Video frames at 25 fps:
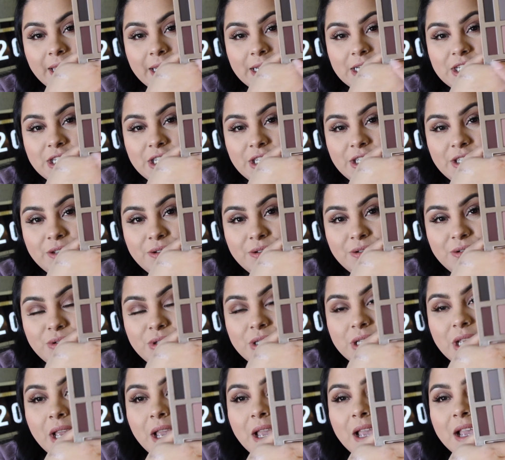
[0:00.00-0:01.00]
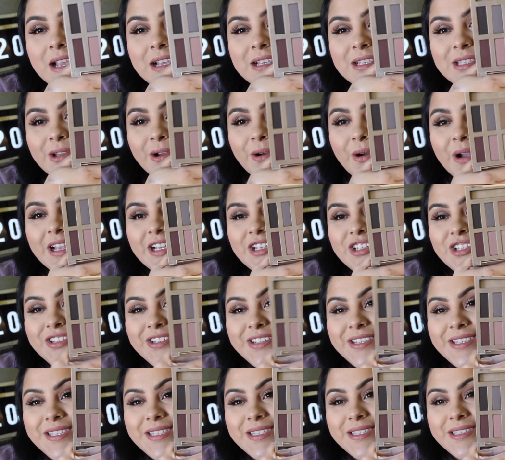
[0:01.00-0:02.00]
like to use, so it's
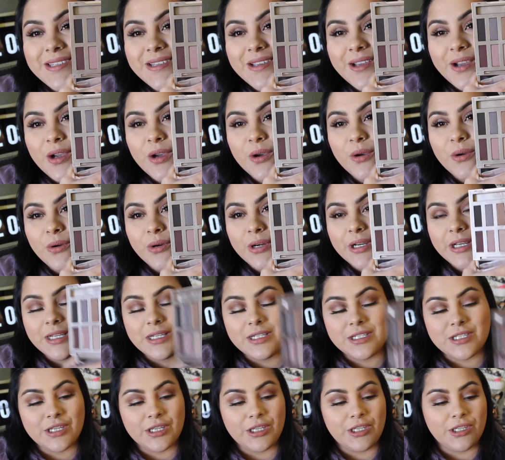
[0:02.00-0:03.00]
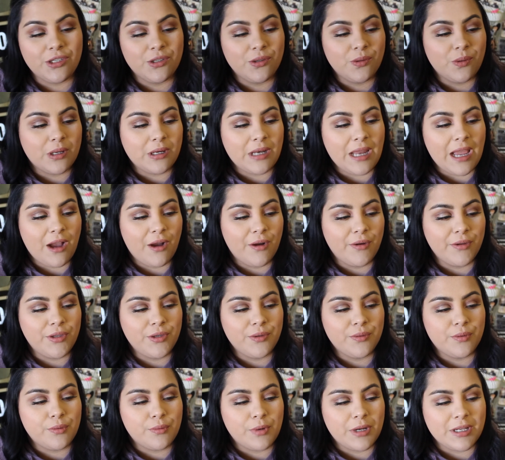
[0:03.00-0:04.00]
just according to you on how
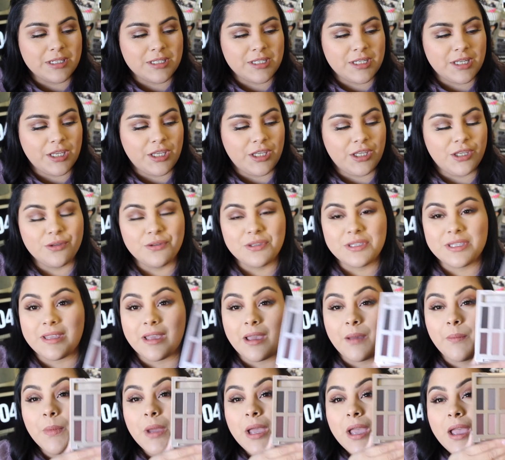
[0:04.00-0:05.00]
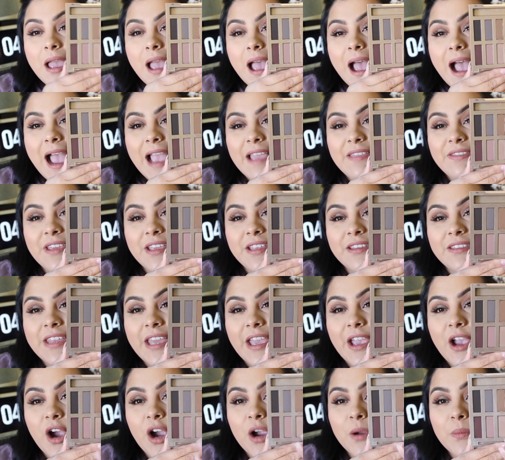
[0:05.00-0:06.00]
you would want to use them. I think
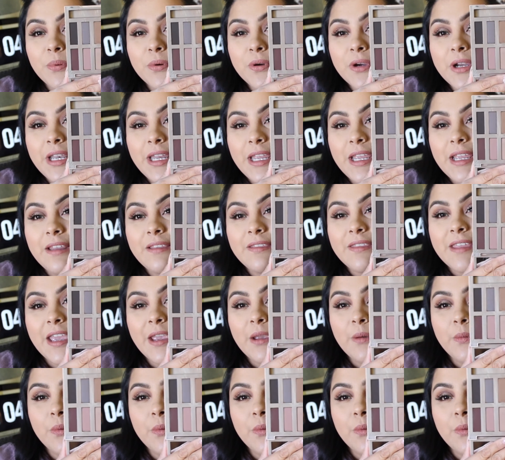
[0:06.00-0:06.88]
they are pretty. They